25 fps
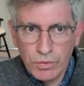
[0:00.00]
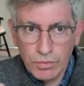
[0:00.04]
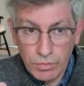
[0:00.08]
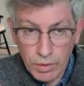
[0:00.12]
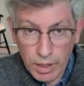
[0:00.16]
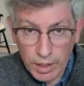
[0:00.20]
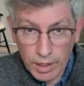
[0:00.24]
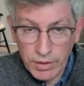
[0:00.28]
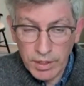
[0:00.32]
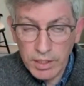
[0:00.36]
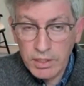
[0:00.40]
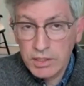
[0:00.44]

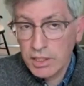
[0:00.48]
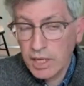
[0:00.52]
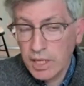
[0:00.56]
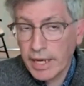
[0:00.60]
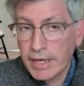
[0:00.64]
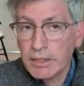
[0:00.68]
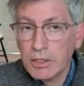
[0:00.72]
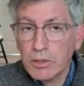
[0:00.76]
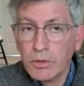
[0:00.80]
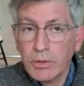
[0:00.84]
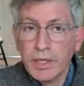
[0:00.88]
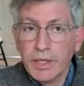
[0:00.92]
think
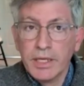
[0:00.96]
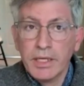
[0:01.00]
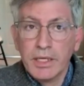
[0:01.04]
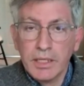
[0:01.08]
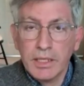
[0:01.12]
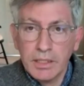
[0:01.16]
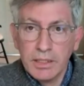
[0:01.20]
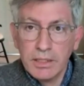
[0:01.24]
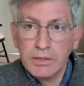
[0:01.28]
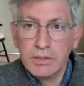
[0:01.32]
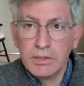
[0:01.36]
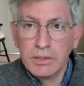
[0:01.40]
siloing
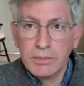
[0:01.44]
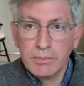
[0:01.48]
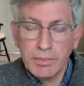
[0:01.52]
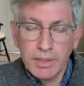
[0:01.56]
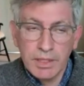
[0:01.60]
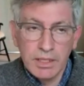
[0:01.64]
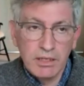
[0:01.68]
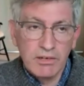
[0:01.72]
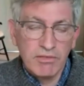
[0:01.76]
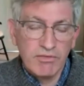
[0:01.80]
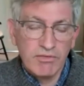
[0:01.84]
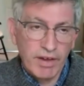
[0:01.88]
is a
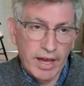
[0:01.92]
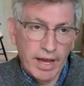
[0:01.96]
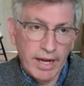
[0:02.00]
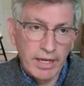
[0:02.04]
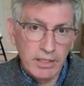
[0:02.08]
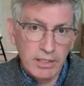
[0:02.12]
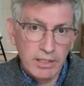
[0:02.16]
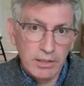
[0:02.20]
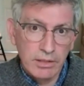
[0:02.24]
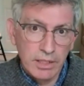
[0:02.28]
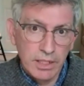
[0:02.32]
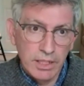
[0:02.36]
big
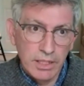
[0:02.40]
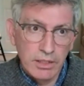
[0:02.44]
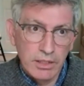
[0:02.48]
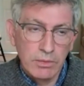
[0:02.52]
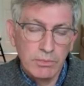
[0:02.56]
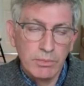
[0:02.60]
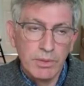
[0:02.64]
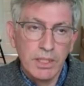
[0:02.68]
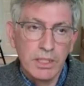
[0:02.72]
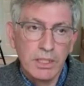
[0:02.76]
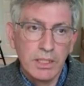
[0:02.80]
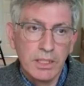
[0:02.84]
factor here
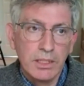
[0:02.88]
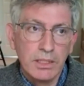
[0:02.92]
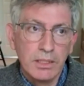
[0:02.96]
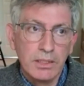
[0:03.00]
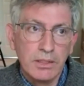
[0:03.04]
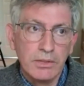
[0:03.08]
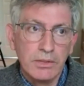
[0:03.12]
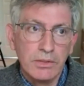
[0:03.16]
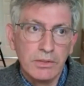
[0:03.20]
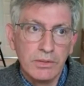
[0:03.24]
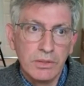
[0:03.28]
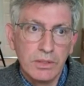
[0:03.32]

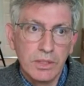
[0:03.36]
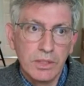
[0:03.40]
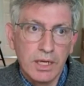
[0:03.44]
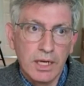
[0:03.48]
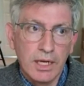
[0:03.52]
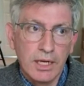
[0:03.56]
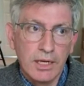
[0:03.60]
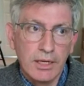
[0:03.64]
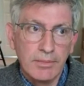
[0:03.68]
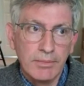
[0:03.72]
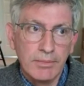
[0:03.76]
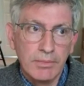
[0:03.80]
because,
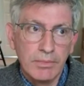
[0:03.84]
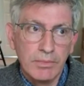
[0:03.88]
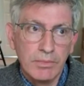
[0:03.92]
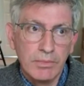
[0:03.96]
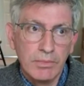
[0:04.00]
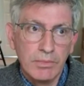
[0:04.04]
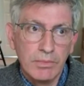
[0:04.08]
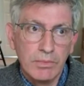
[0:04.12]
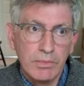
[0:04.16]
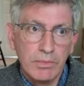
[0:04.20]
in